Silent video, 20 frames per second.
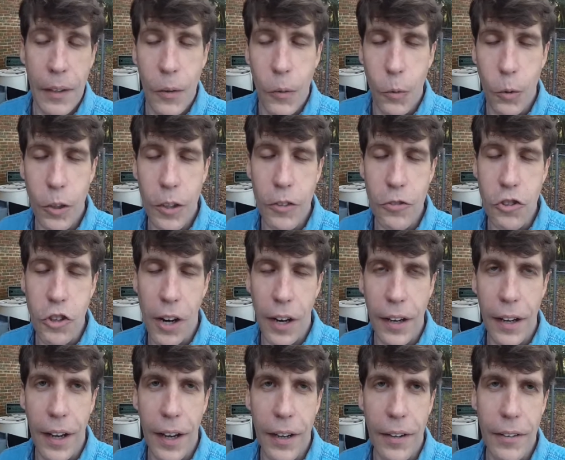we're going to
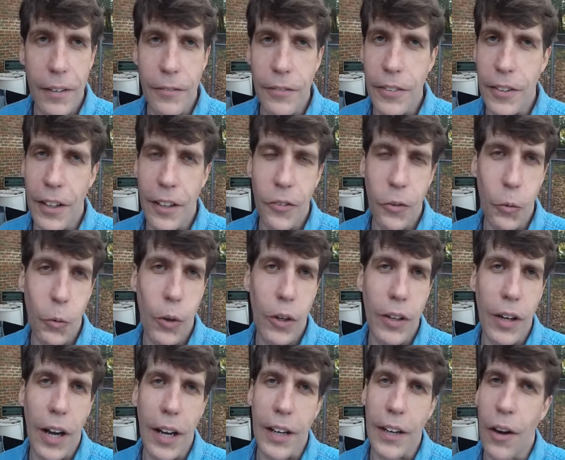try it out. If it doesn't
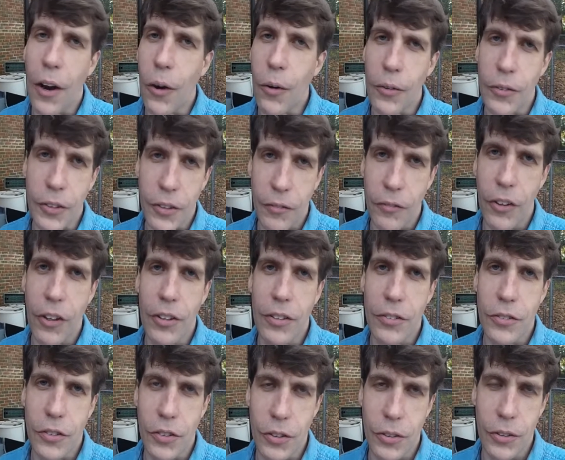work, I can always convert
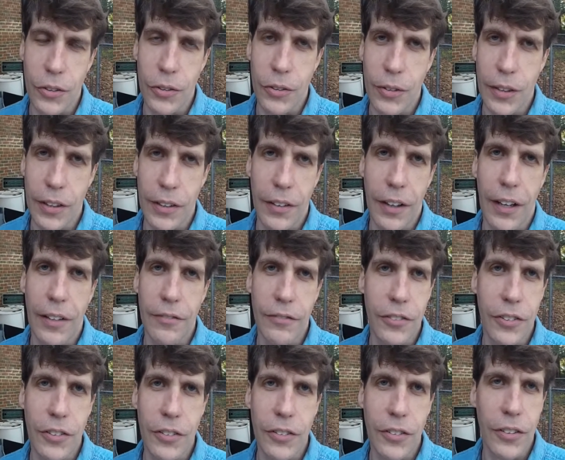to inline
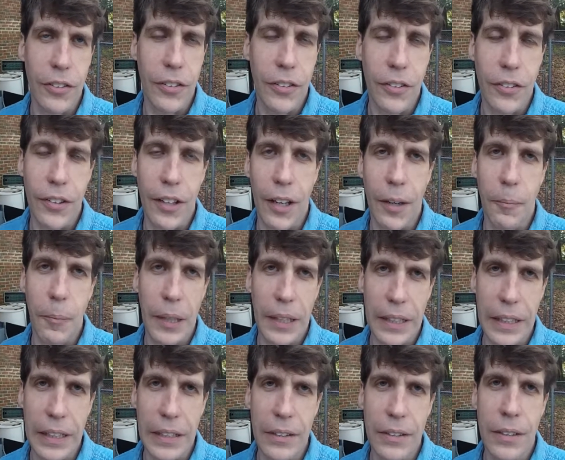fuses. It's not a big
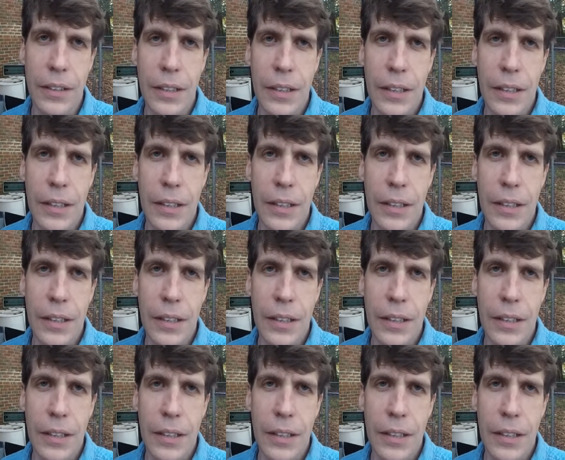deal.